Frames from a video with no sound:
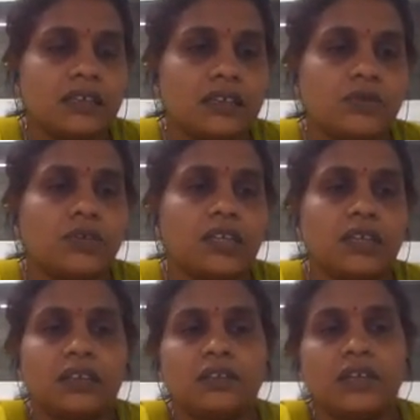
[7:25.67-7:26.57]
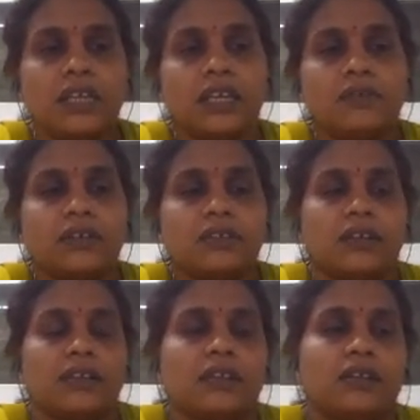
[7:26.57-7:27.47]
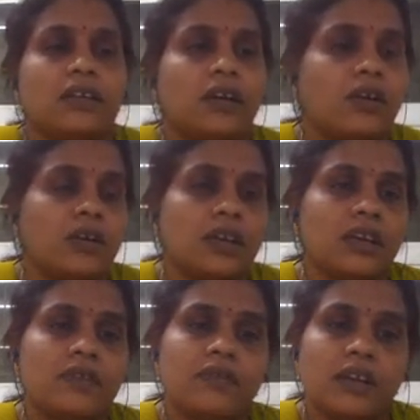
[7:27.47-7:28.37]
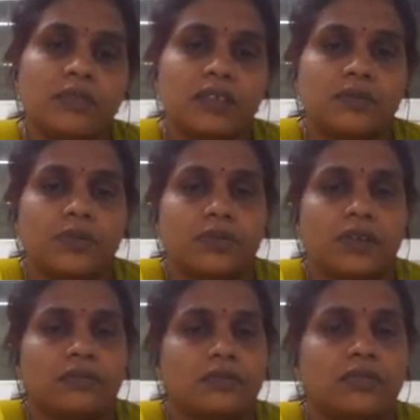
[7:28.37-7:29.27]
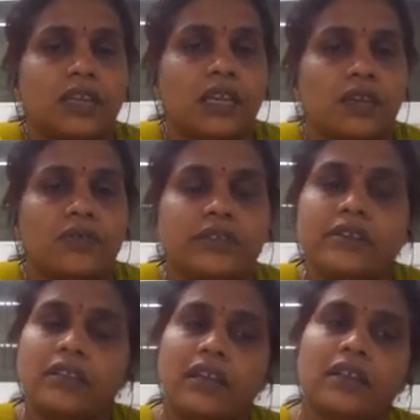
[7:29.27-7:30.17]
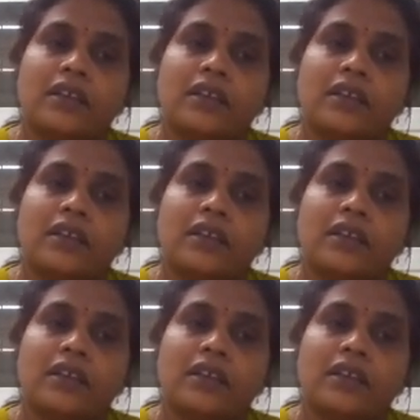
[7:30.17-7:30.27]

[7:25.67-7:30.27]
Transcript: only 3 keywords are there. Okay, from this program 3 keywords are there.